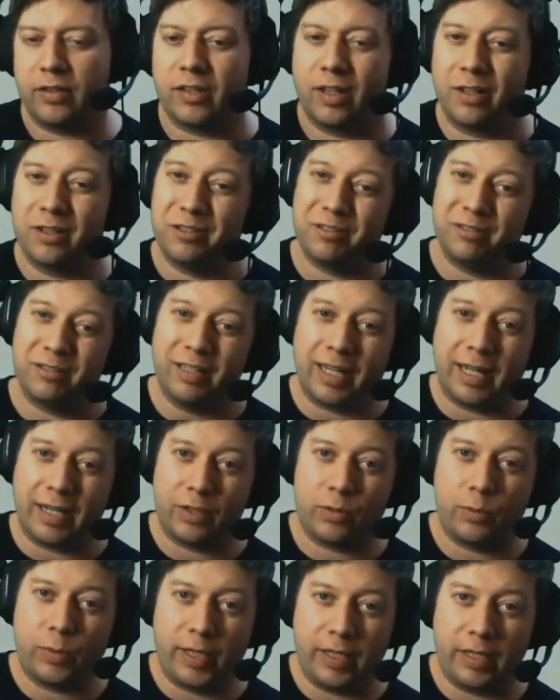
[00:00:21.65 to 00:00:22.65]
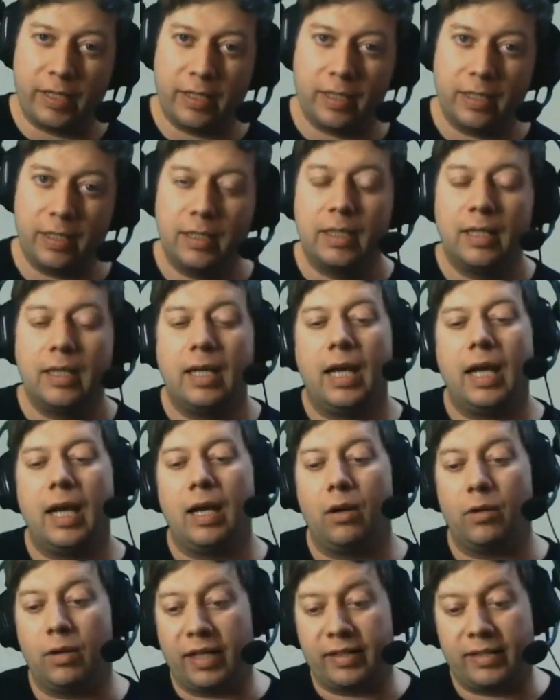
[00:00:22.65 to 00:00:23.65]
So last week,
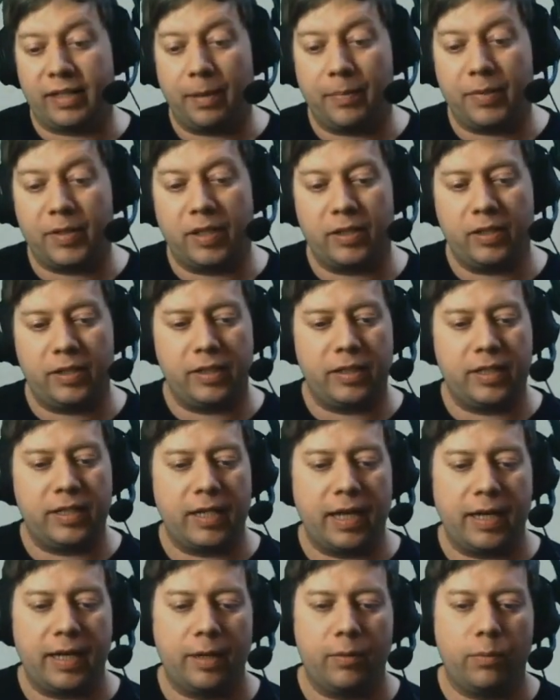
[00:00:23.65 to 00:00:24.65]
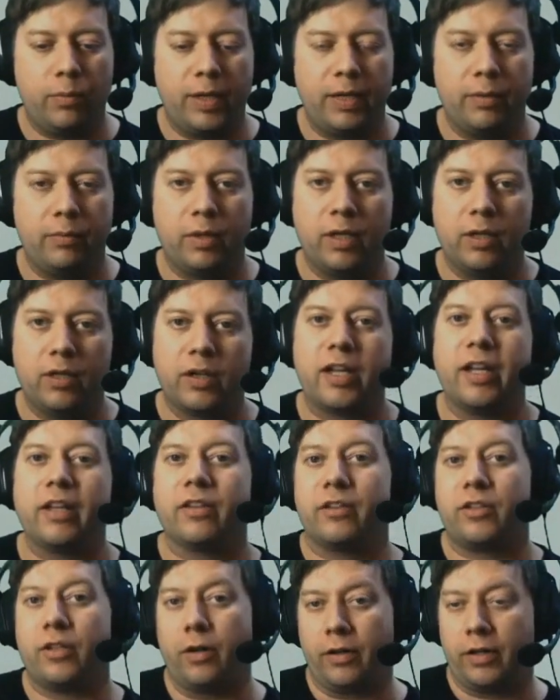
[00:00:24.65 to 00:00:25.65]
or last episode, I should say, we were looking at
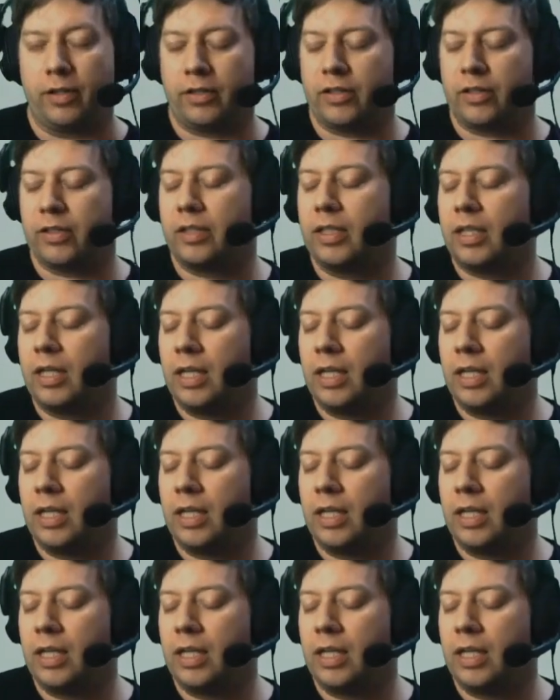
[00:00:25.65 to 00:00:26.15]
the turrets,